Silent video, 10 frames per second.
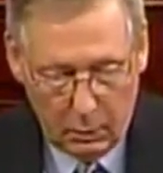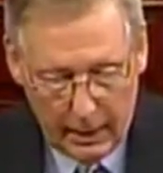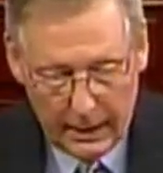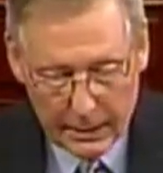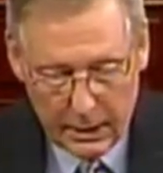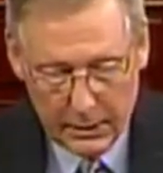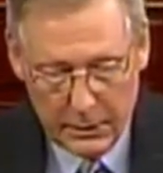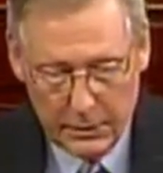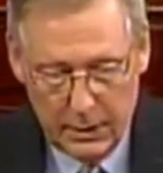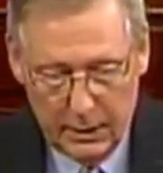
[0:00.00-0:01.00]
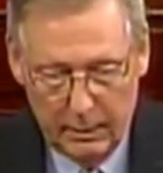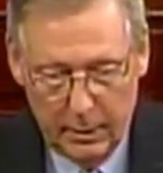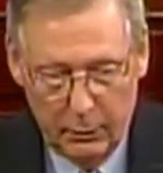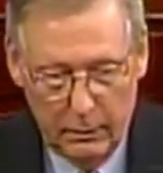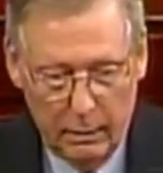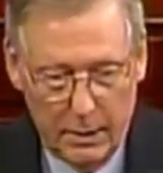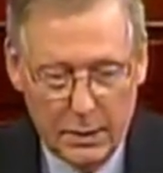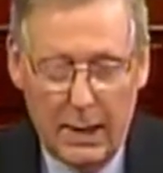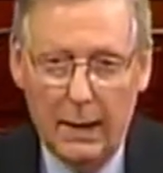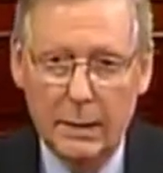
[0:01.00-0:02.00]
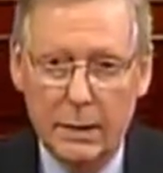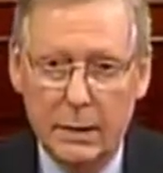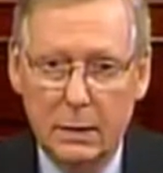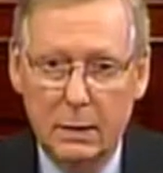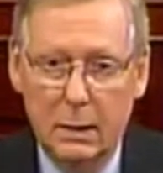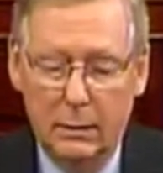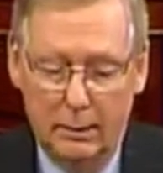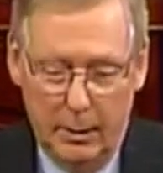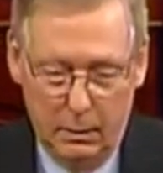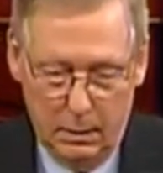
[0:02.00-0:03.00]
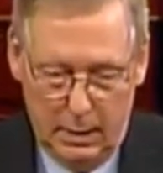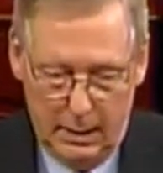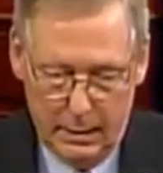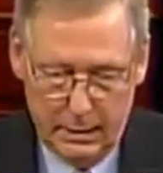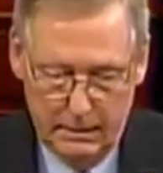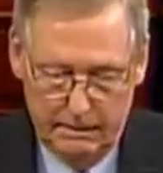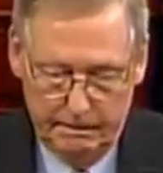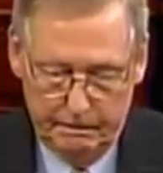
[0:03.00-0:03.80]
The White House also said the bill wouldn't raise taxes on the middle class.